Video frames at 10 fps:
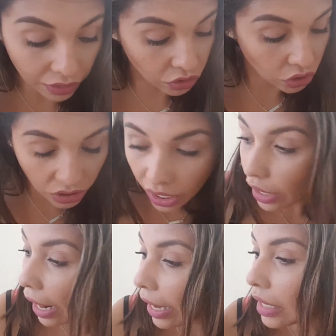I just saw
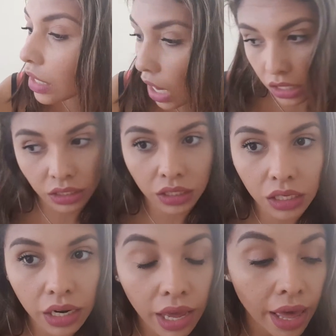it, I lost
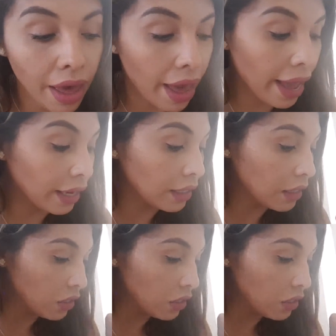it, and